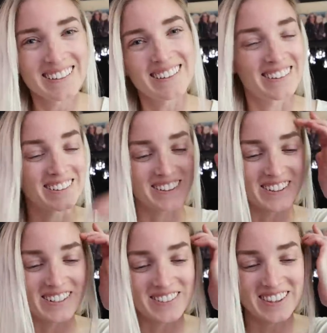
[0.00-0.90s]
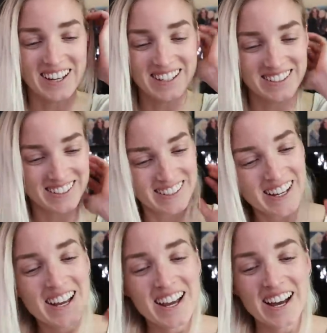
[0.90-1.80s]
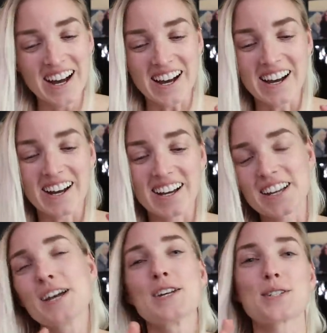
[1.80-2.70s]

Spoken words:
on agreeing with that.